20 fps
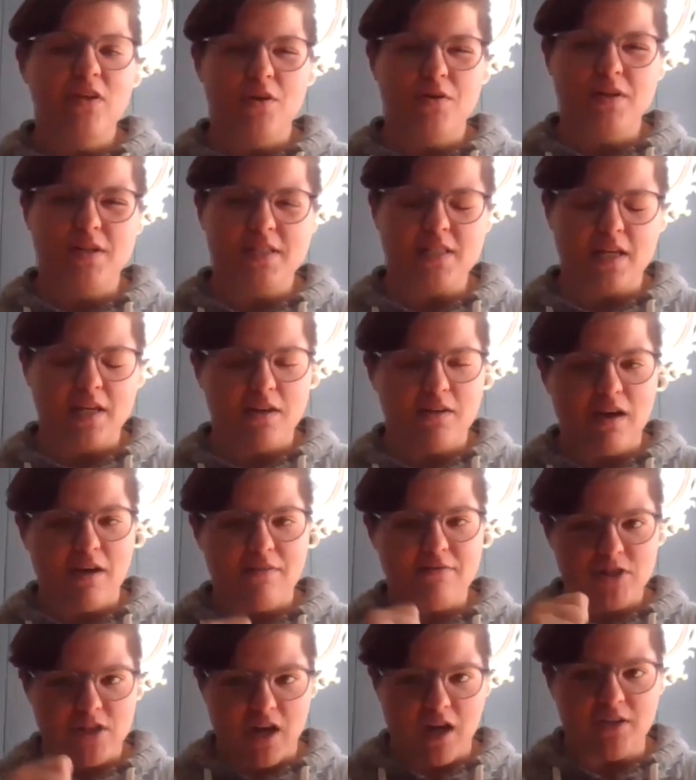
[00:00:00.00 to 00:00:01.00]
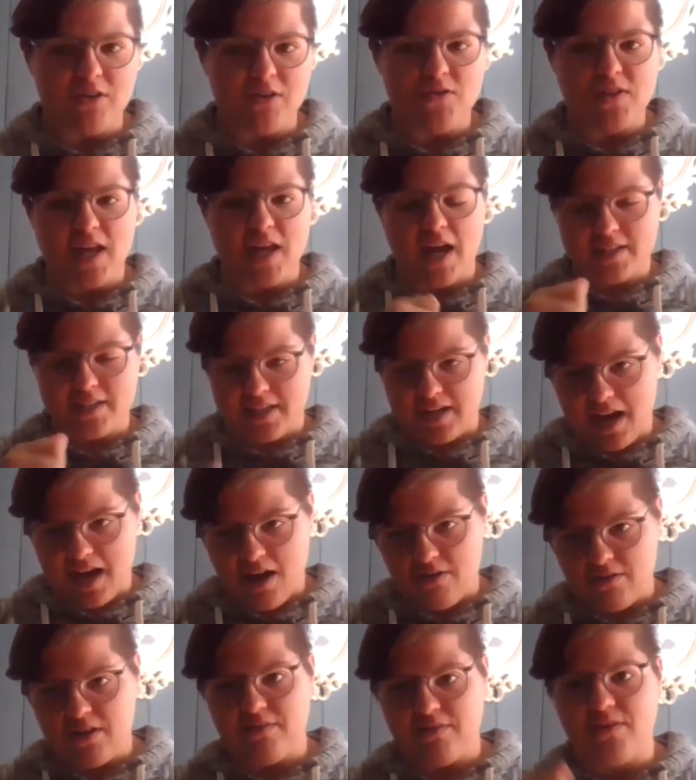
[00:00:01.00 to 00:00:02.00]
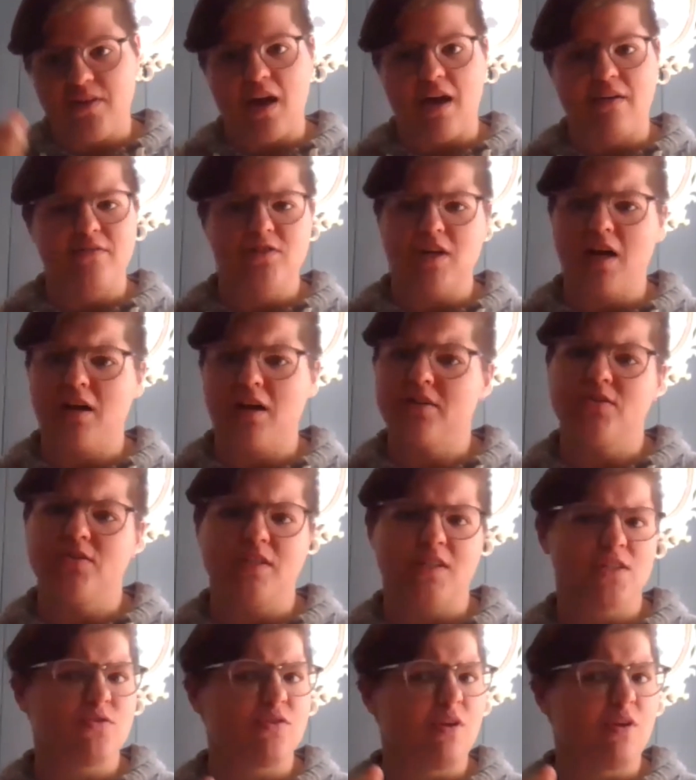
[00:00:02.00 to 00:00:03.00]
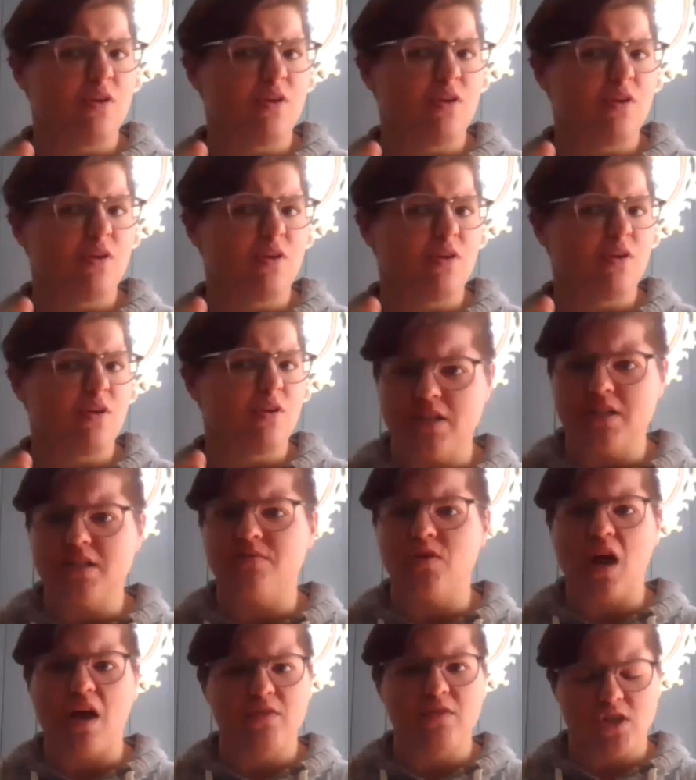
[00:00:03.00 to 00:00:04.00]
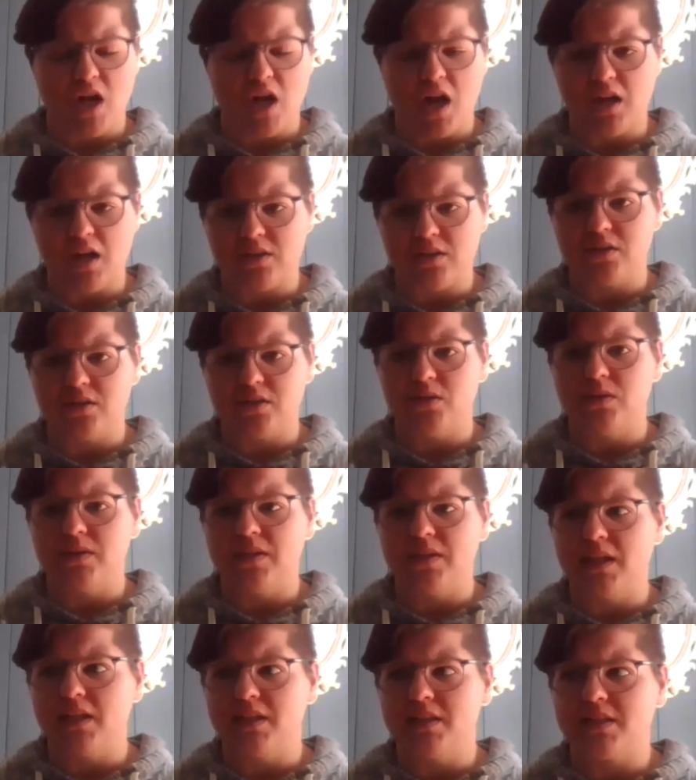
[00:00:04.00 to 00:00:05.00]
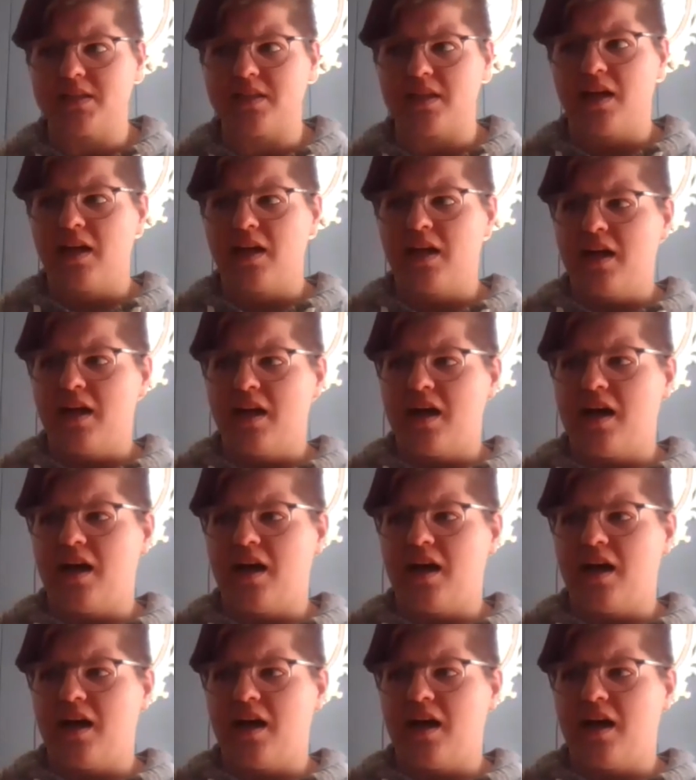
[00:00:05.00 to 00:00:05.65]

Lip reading: If you notice that you have a child who's acting out, if you have a child who's extremely anxious, if you have a child who is